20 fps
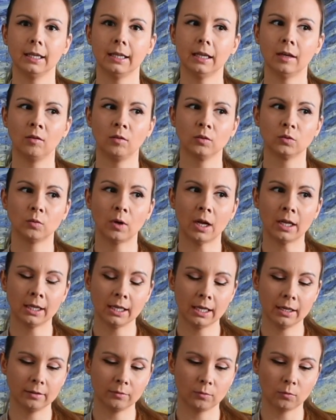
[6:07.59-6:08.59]
That was
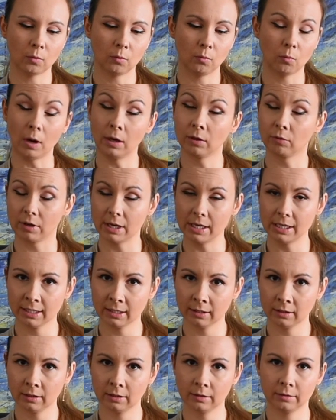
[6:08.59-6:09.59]
one
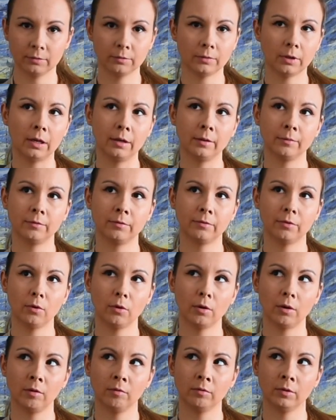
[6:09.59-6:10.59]
reason
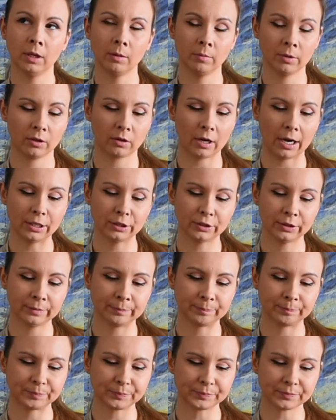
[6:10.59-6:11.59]
for
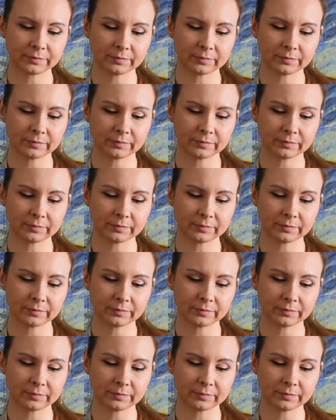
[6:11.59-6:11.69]
immigration.